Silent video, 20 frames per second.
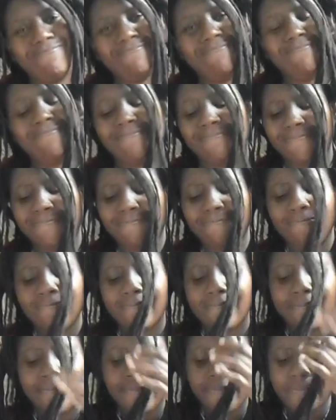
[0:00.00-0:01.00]
Mm -hmm.
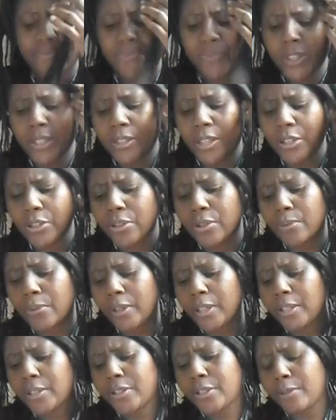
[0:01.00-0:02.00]
That's just
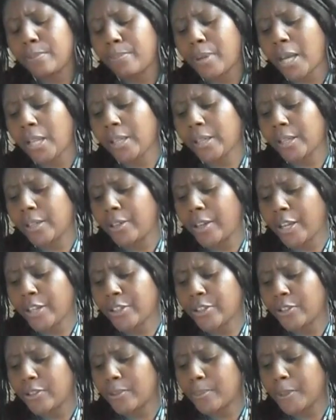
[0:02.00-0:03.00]
one of the symbolic
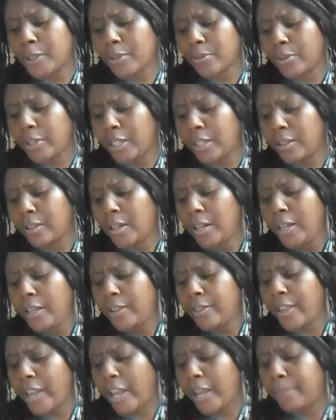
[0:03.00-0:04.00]
connections between
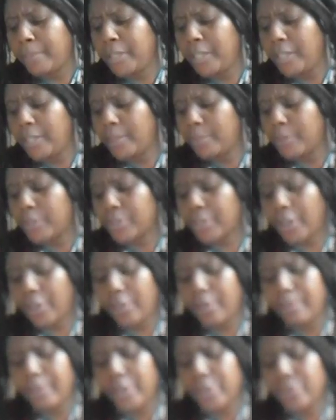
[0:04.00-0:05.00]
the Amanita
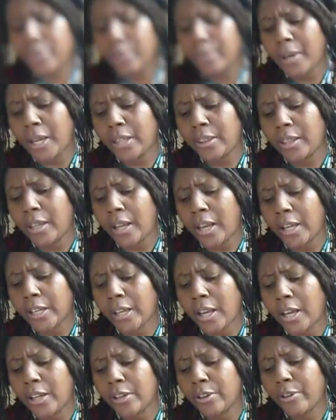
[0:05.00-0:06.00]
muscaria mushroom and the
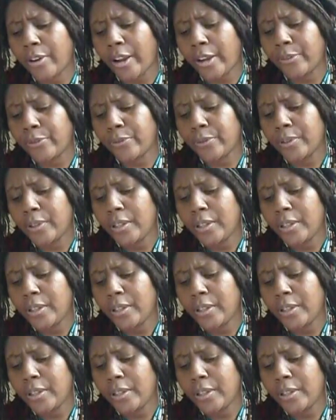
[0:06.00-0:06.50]
iconograph